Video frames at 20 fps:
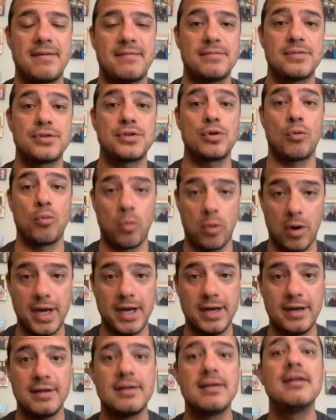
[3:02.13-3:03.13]
So
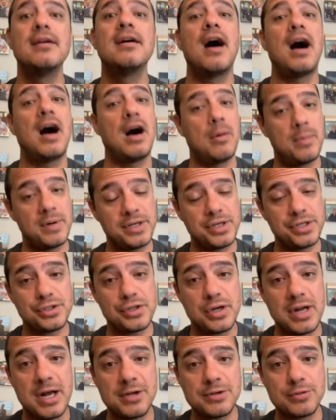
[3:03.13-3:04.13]
1, how much is your
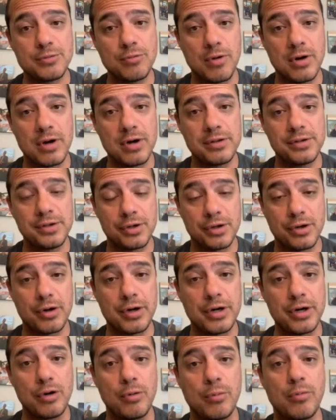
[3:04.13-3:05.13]
house worth, your
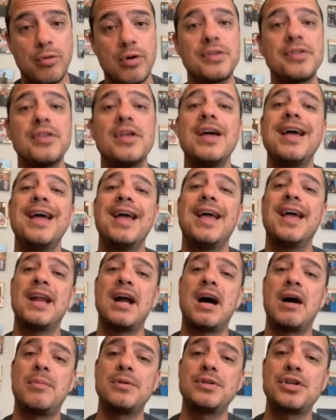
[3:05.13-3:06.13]
current home worth, and
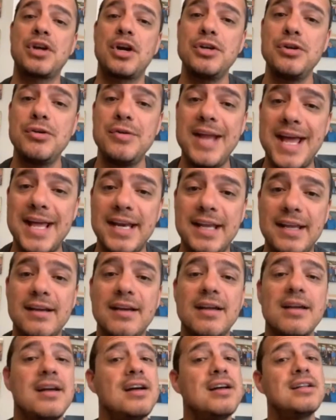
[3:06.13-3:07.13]
how much are you netting?
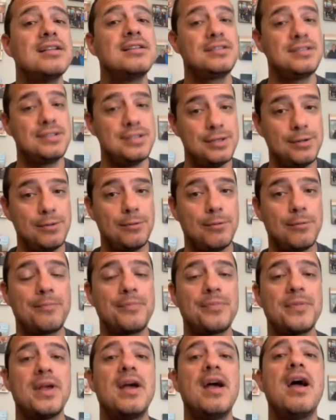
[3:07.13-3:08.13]
2,
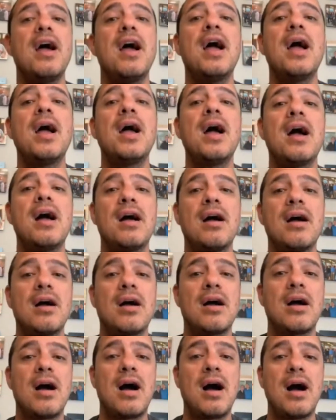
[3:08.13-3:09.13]

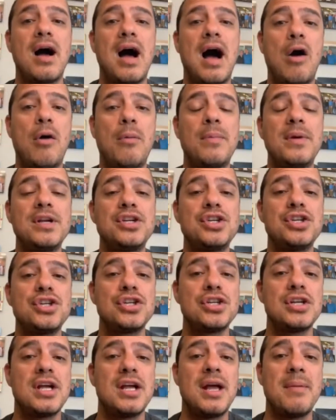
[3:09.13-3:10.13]
how
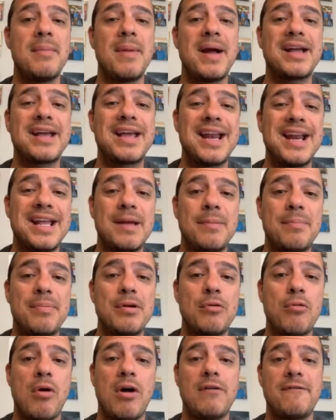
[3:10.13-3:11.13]
much can I get
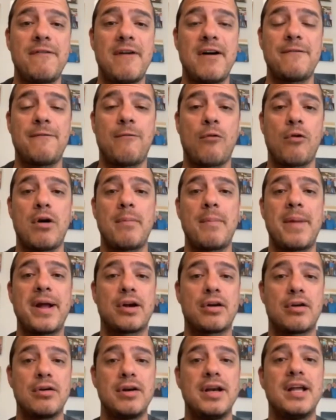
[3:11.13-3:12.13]
pre-qualified for on my
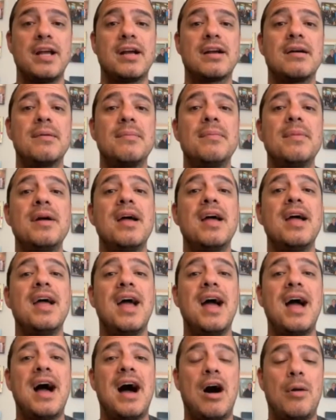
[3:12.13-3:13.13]
current income?
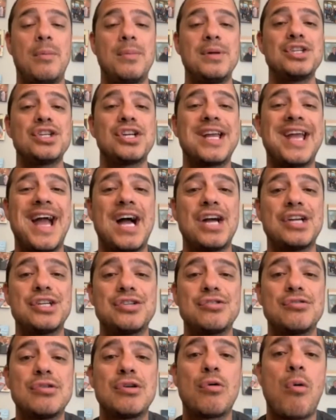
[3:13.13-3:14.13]
How much cash
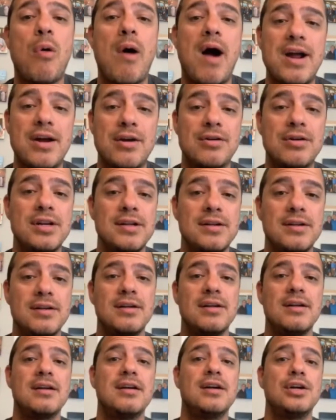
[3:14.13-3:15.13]
is required
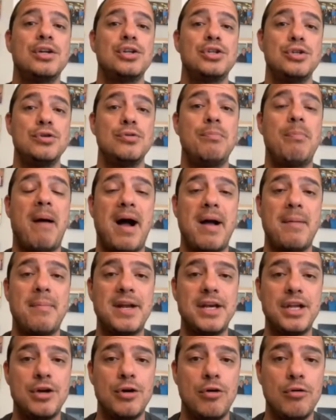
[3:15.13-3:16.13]
to buy my
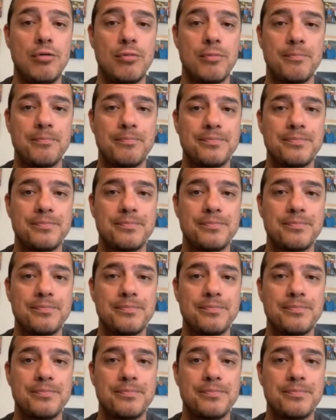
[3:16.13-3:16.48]
new home?